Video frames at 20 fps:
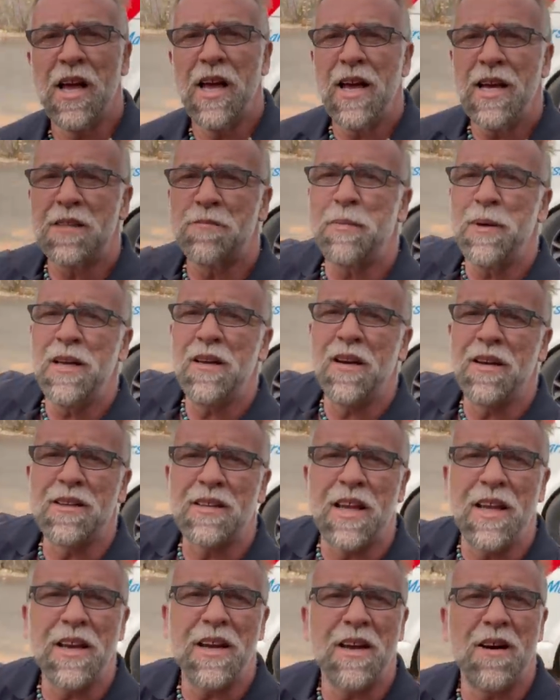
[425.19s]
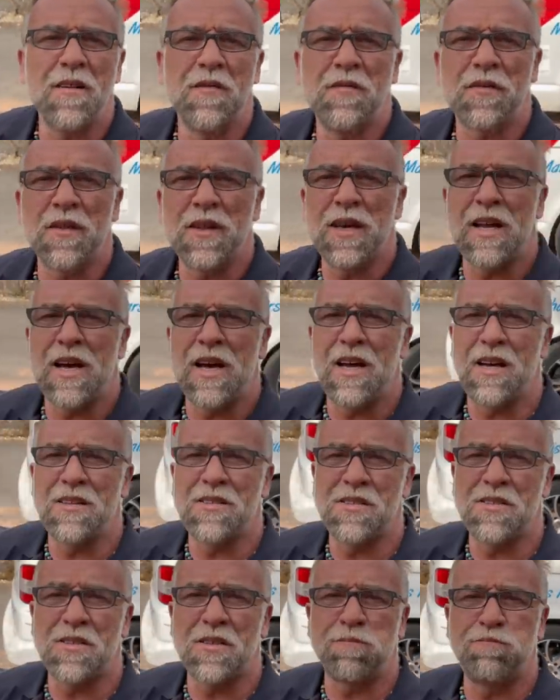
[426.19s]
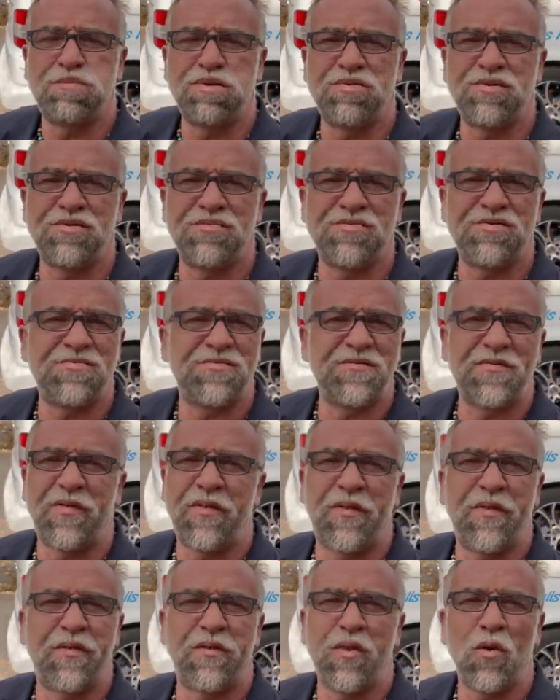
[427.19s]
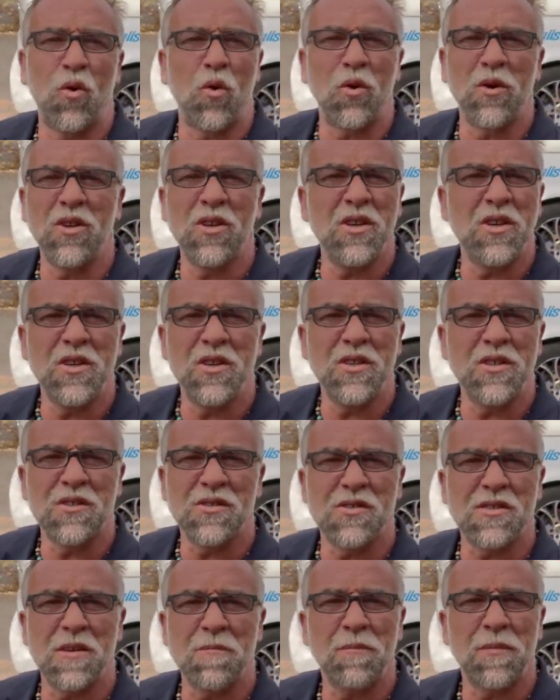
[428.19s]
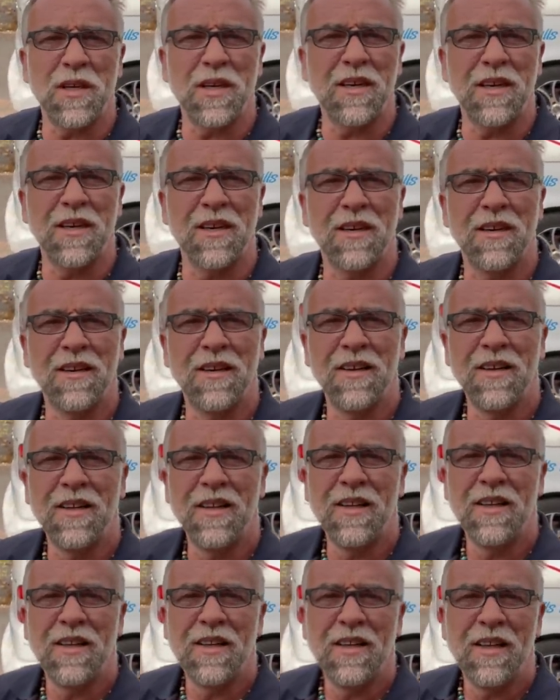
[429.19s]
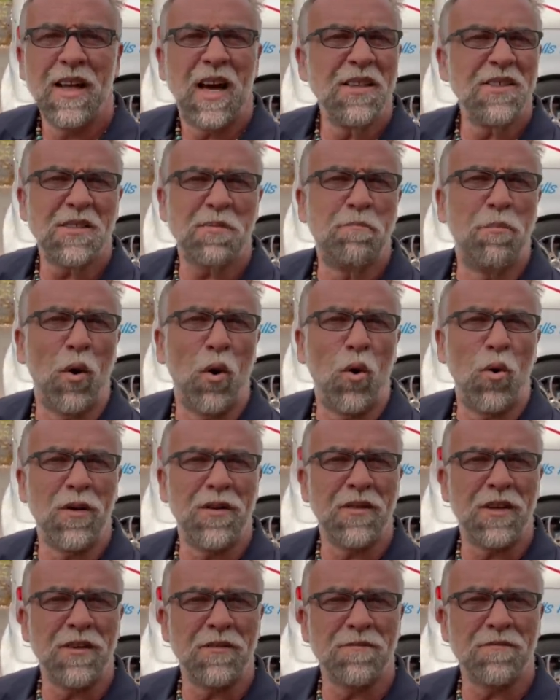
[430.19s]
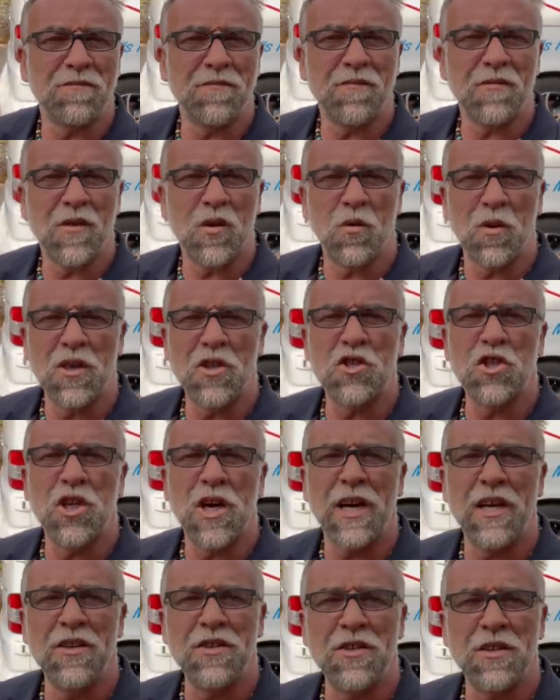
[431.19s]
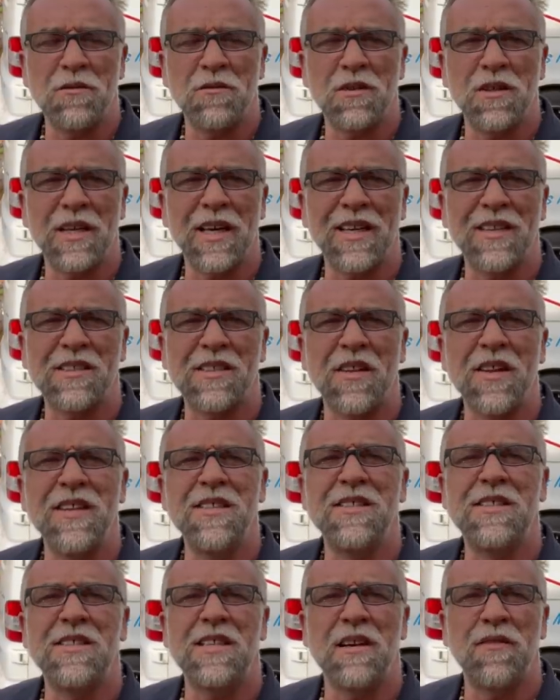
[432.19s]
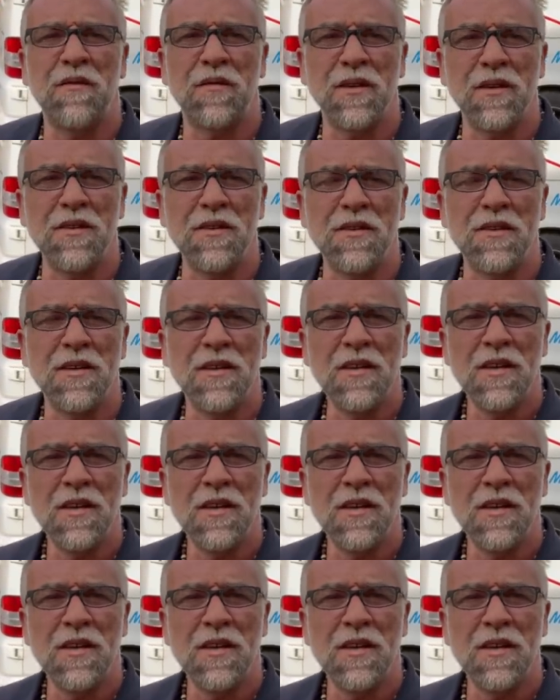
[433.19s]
It's been like that now for the last 4 years or something. I'm just bored of it. I wanna change it, I wanna get something different.